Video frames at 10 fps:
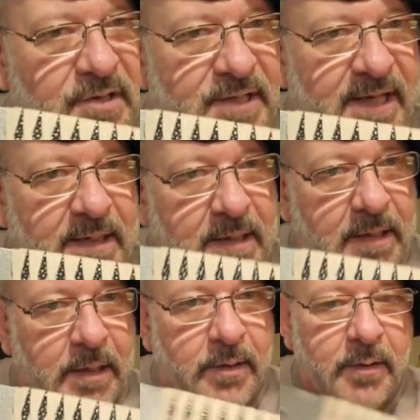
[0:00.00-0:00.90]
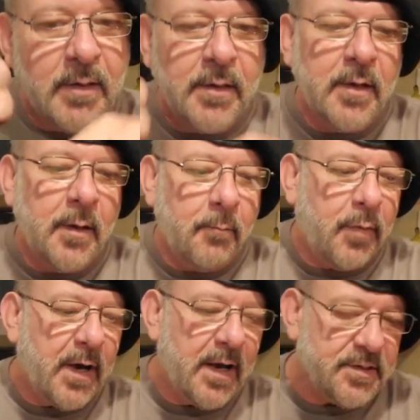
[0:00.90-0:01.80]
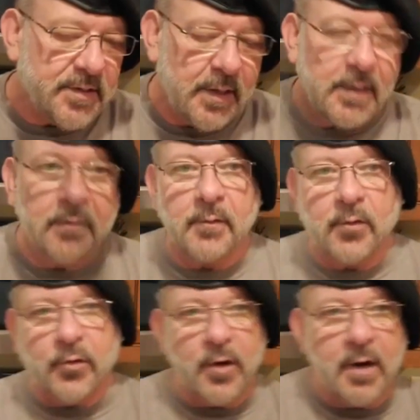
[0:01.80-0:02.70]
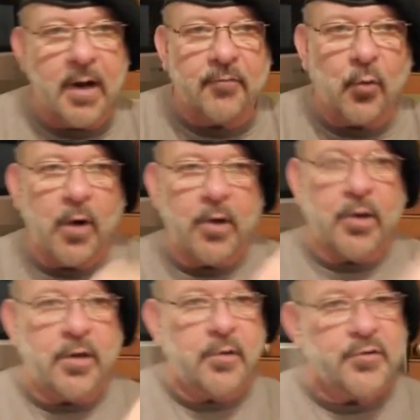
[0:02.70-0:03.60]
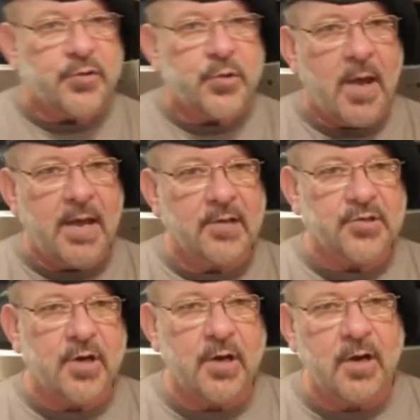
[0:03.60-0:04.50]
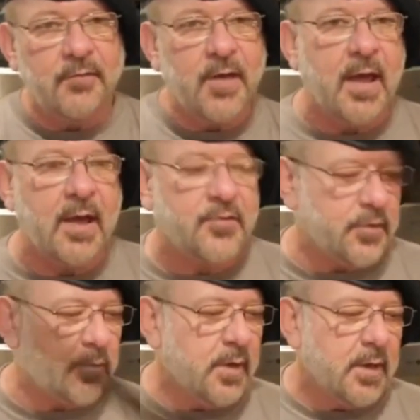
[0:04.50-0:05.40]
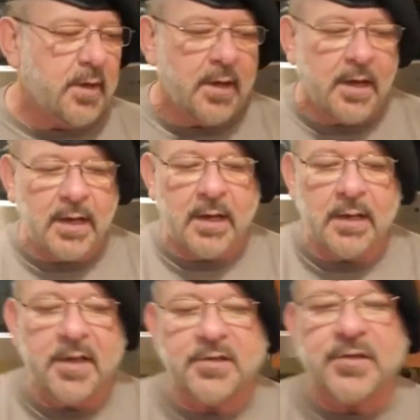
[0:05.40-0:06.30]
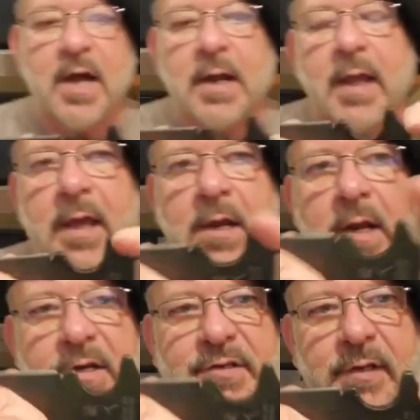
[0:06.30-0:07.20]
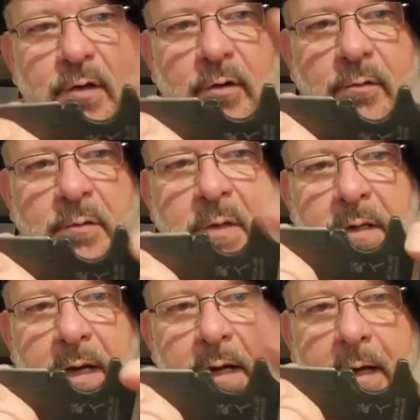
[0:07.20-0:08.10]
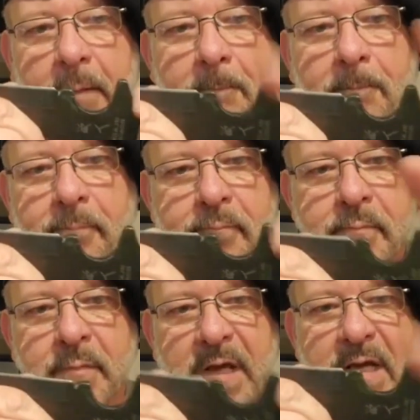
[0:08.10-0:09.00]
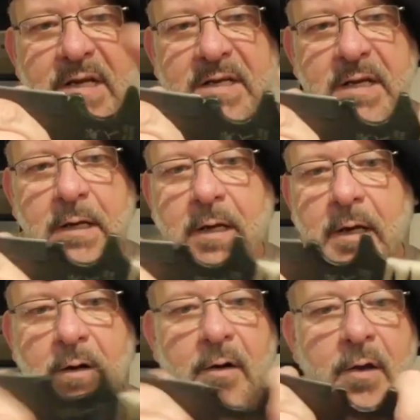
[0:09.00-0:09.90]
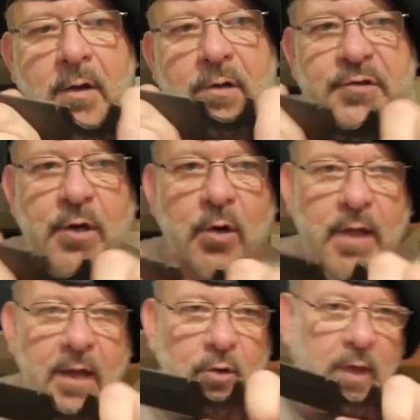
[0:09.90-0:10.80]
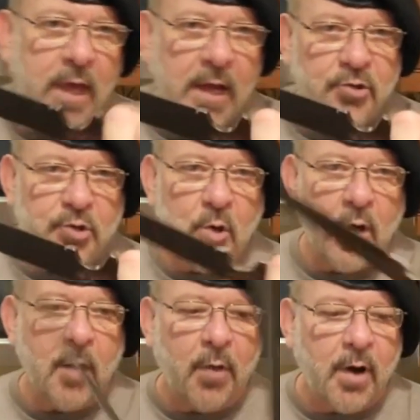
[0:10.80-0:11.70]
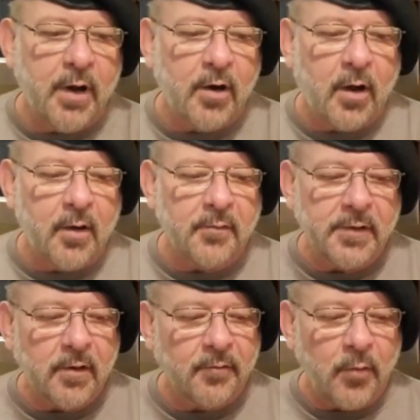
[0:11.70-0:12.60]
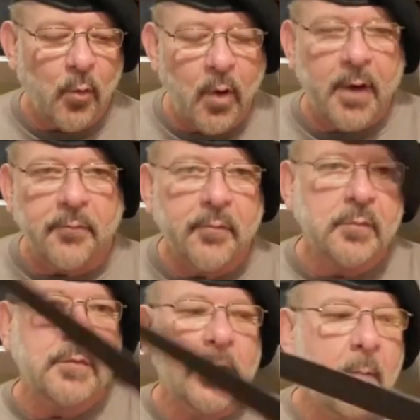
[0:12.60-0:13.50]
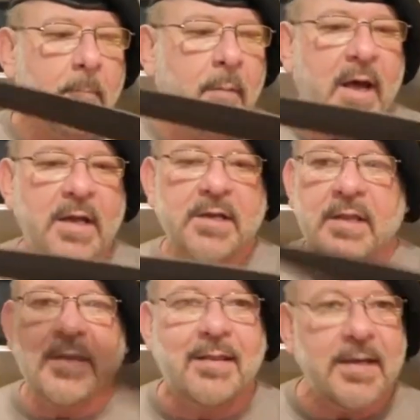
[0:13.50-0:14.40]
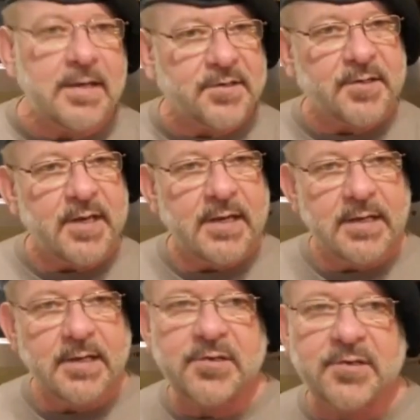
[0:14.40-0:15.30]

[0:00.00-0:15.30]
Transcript: skin here, but good enough to where you could use 2 hands on it if you had to. It's got a nice little indent here so that you can choke up on it, if you want. But this is